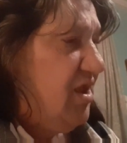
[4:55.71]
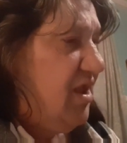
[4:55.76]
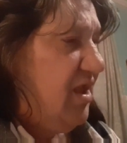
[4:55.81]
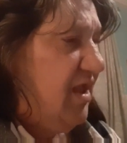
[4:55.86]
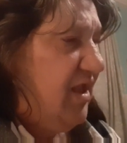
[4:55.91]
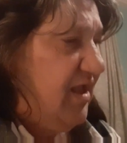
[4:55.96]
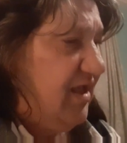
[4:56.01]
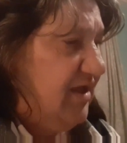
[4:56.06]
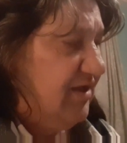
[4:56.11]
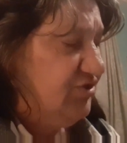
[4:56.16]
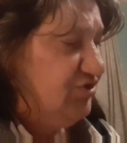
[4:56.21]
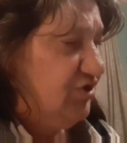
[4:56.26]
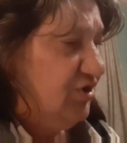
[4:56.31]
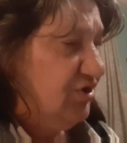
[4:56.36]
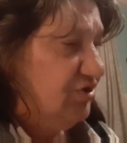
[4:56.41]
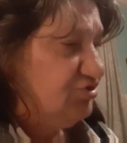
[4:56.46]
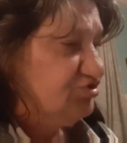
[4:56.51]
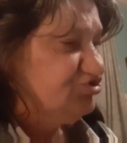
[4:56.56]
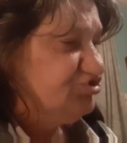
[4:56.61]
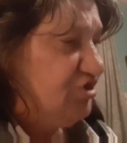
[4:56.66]
He
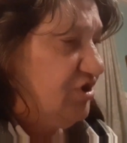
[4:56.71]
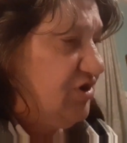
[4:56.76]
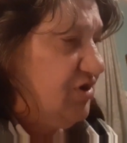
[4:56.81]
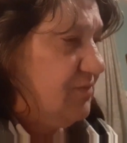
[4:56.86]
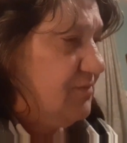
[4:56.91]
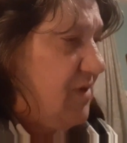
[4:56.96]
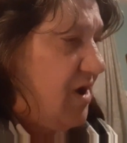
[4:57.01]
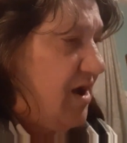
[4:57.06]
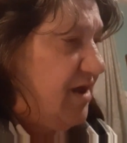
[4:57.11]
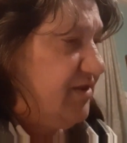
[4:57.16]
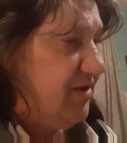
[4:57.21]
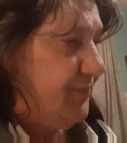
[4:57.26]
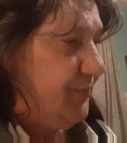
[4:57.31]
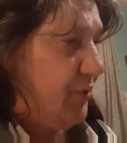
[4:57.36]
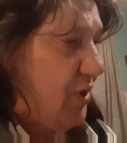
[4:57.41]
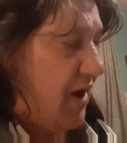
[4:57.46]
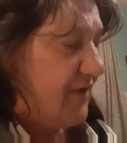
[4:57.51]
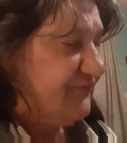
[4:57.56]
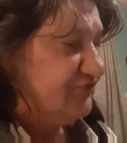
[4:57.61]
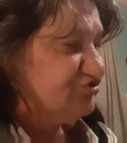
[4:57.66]
took Jeremiah the
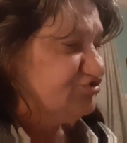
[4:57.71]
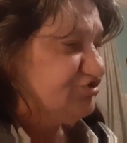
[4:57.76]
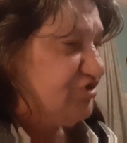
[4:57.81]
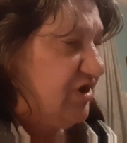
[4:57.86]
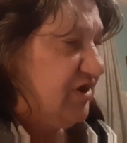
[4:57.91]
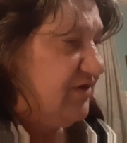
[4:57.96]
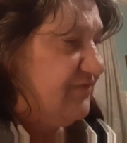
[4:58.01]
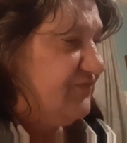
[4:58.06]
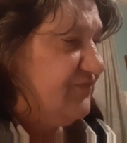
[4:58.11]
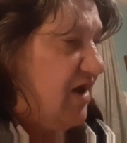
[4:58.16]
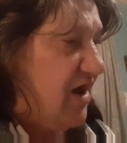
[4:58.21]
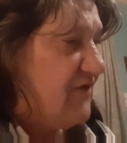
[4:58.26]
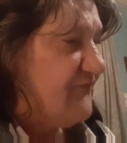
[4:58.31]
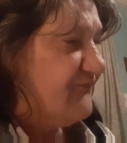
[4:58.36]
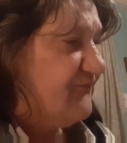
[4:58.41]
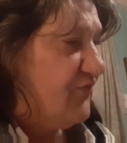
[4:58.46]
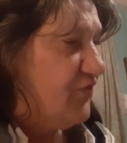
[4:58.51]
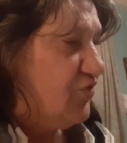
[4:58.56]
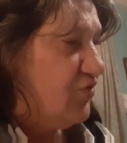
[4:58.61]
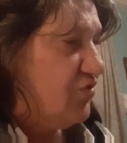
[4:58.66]
prophet, saying, Thou
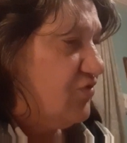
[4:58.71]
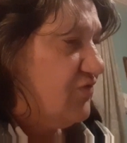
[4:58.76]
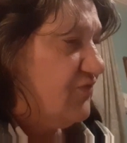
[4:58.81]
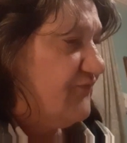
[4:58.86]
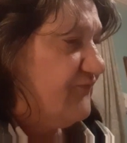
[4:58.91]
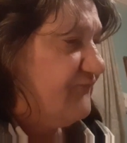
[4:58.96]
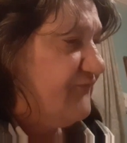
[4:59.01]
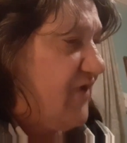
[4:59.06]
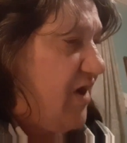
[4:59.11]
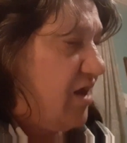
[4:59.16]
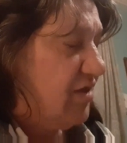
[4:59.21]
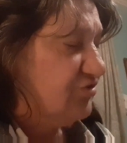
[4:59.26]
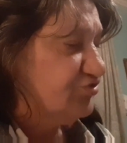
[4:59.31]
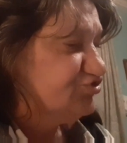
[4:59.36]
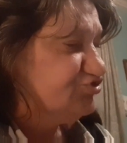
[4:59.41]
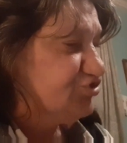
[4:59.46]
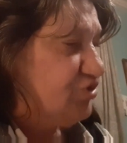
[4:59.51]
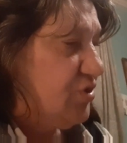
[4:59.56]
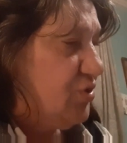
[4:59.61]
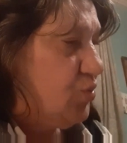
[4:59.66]

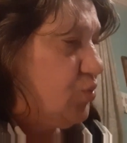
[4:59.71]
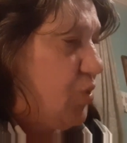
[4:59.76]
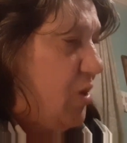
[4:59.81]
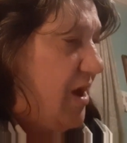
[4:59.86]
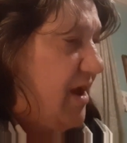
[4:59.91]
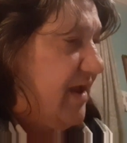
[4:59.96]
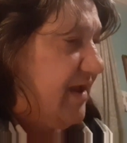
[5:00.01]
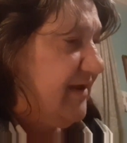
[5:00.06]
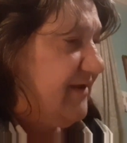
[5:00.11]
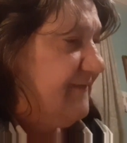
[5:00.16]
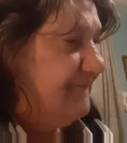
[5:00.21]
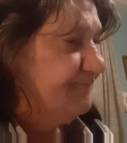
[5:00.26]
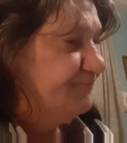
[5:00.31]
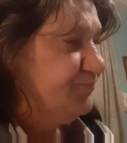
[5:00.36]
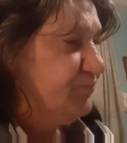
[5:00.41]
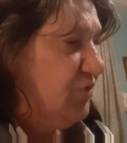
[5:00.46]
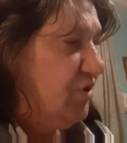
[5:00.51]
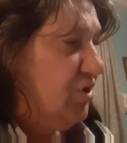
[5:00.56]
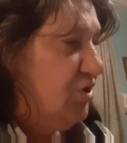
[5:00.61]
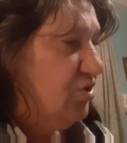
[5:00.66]
fallest away
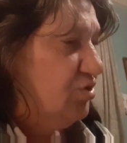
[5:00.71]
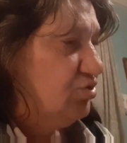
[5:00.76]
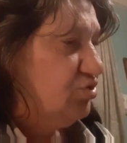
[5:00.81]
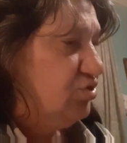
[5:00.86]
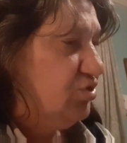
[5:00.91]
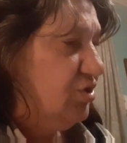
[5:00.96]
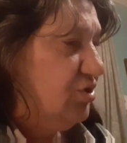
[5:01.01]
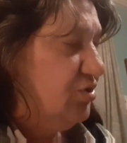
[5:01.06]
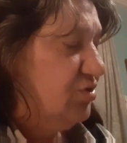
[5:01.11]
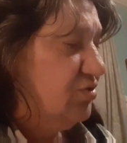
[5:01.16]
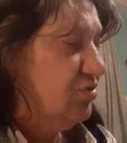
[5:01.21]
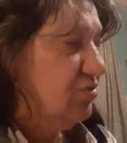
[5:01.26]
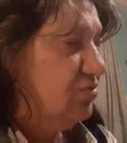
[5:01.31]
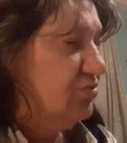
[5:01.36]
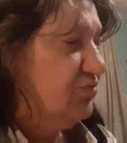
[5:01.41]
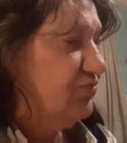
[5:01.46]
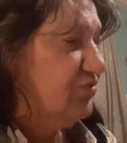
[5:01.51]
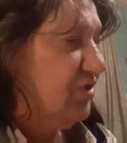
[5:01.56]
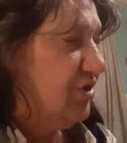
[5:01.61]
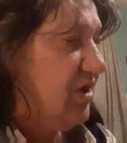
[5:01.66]

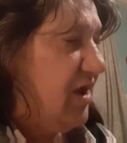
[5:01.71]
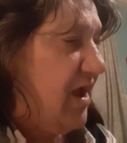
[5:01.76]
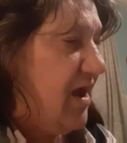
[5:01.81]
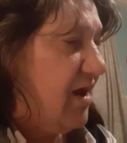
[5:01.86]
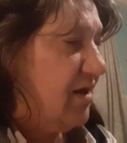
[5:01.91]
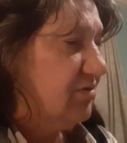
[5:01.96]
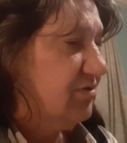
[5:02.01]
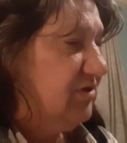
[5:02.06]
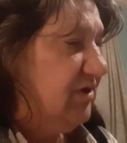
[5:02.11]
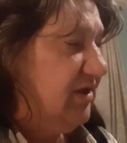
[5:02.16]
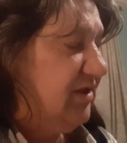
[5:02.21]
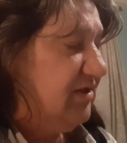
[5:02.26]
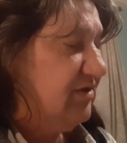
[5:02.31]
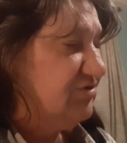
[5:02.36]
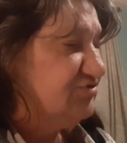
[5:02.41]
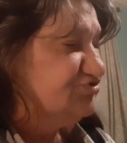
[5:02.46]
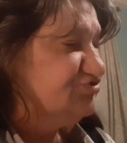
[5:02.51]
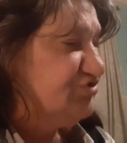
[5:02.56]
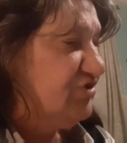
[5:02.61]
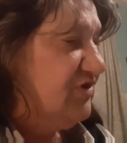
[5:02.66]
to the
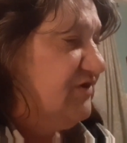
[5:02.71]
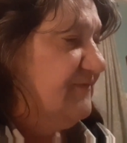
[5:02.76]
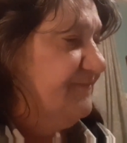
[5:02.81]
Chaldees.